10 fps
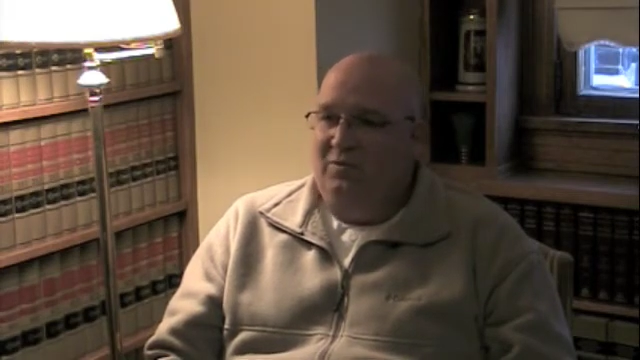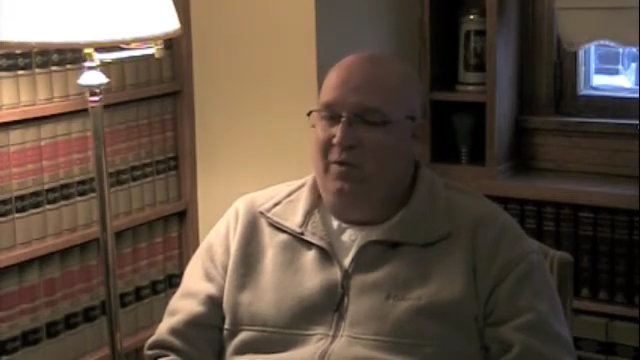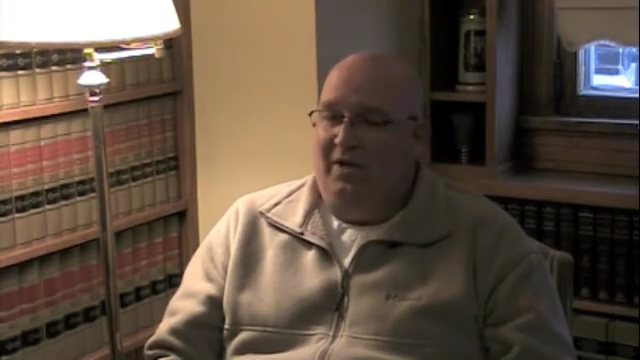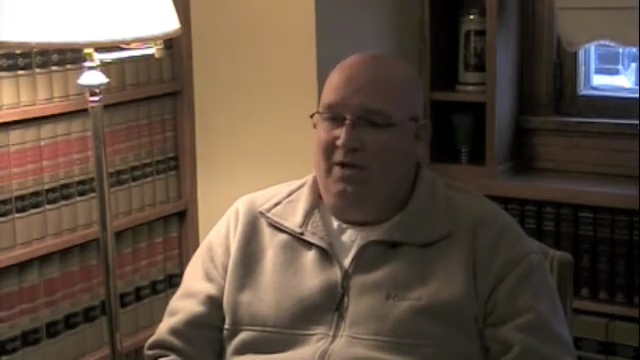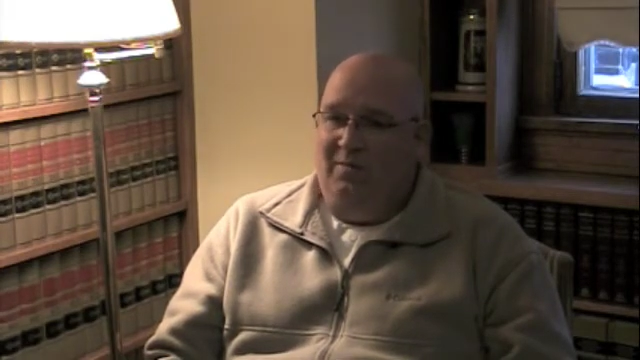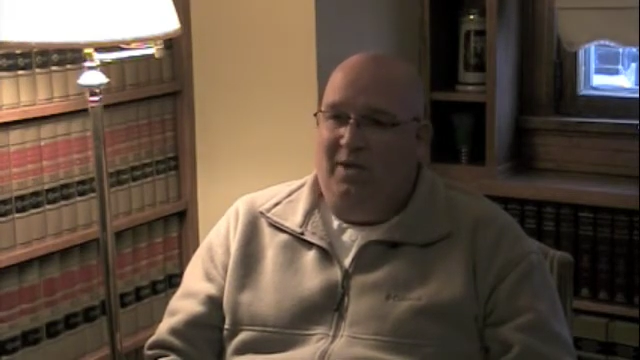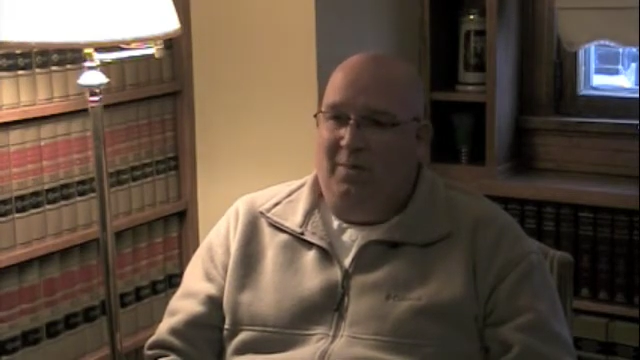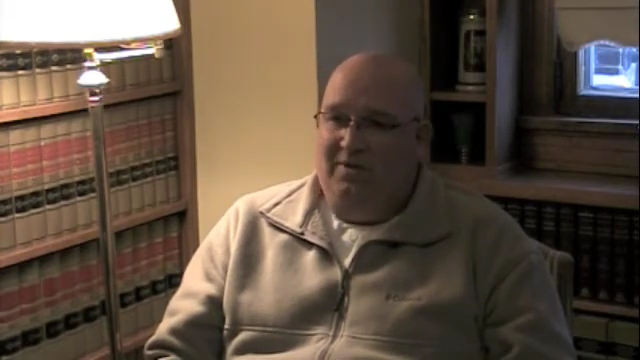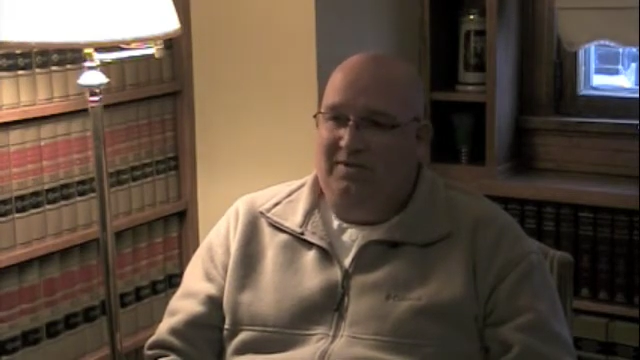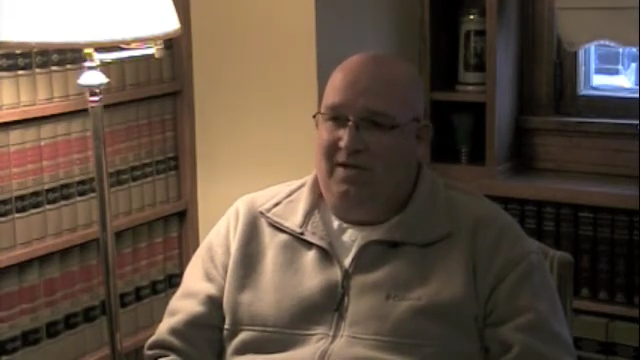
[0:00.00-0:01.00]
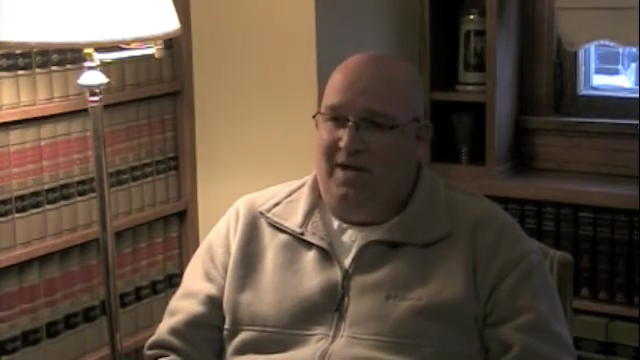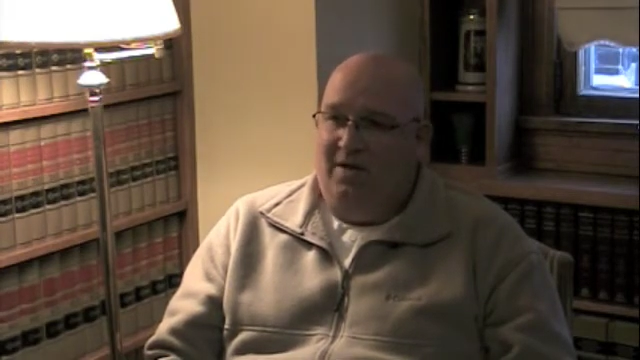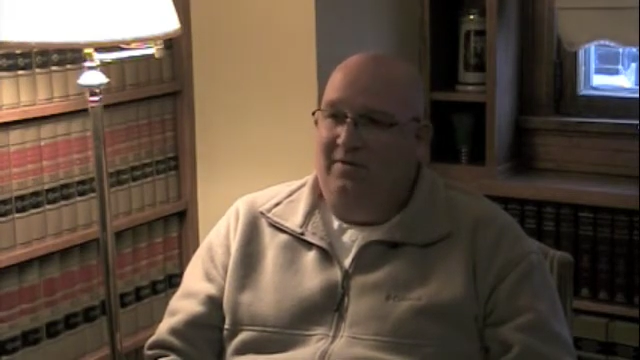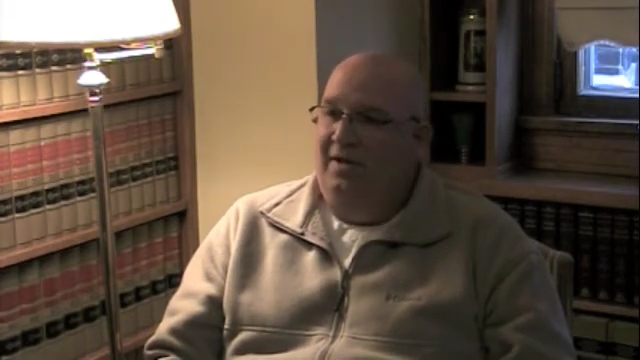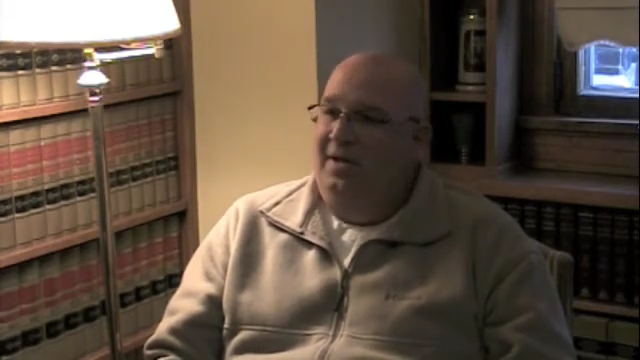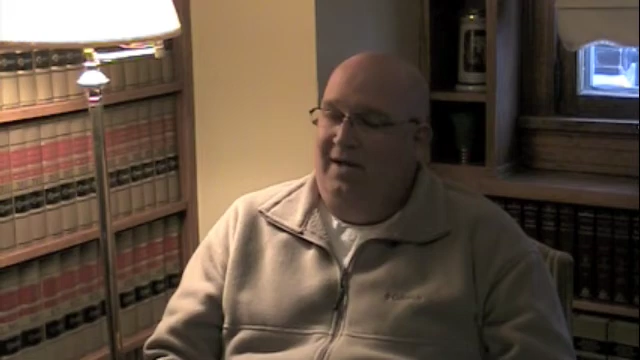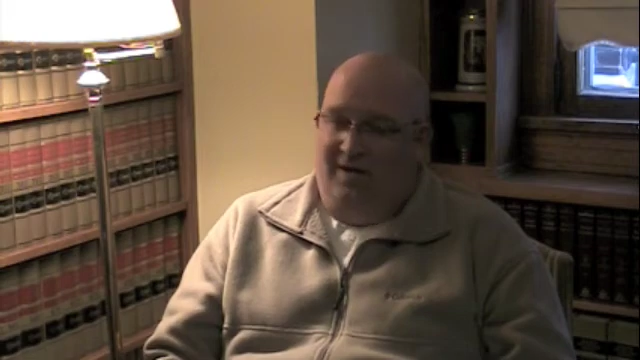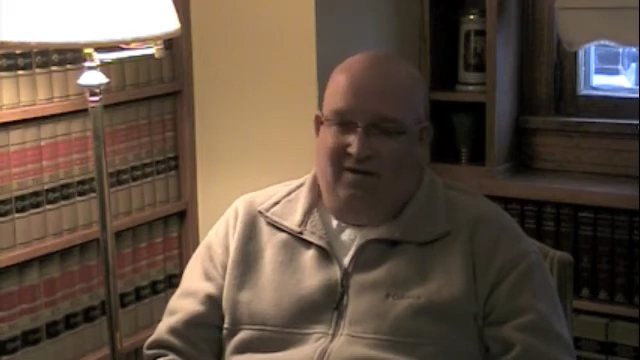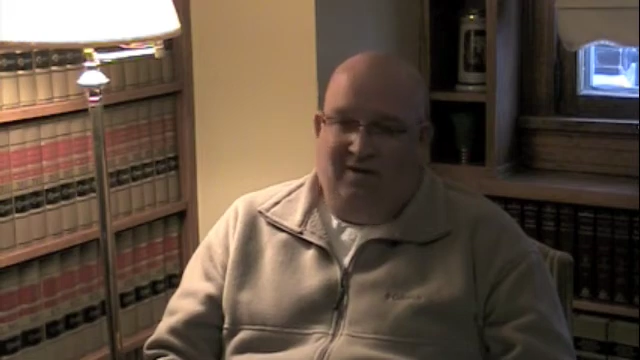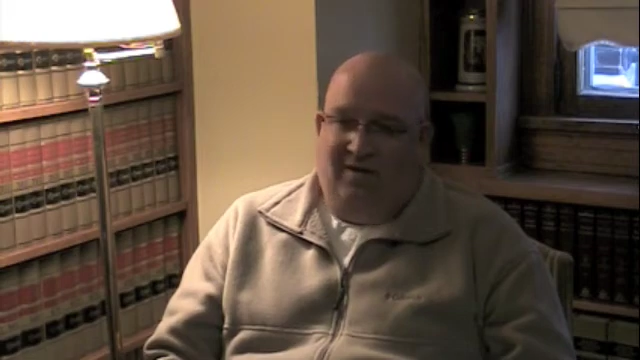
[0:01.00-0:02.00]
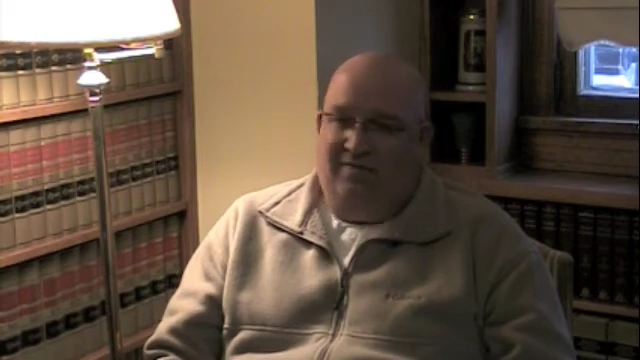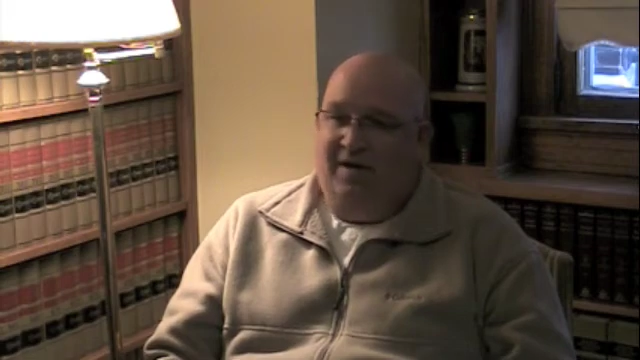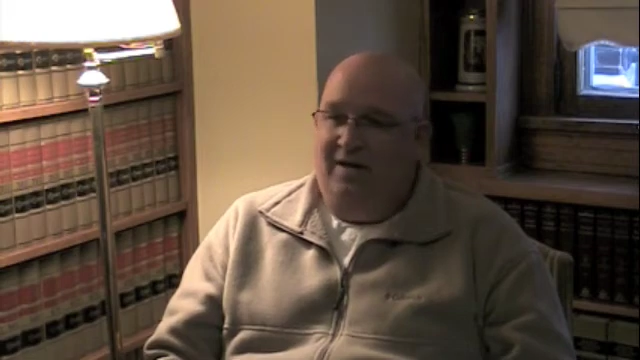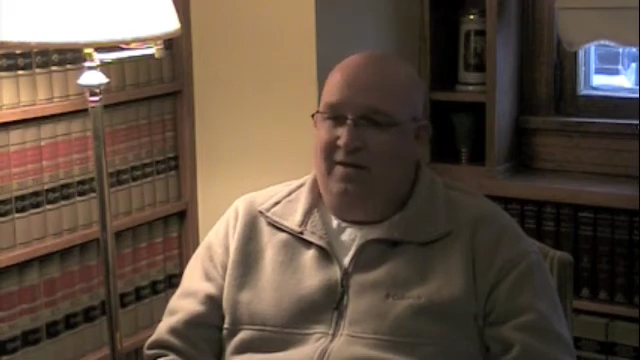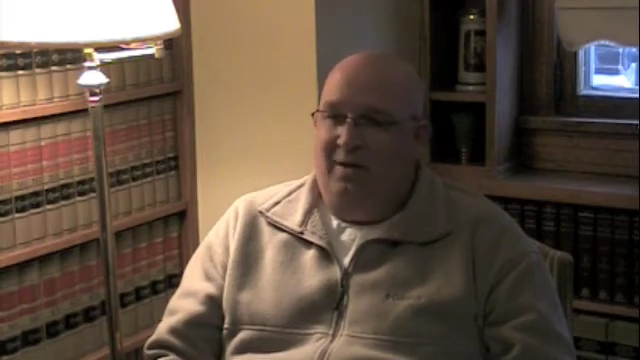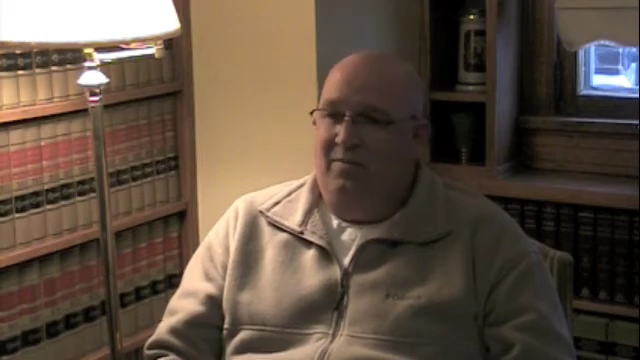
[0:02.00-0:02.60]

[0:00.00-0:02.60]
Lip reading: We need to be able to sit down and clarify to them,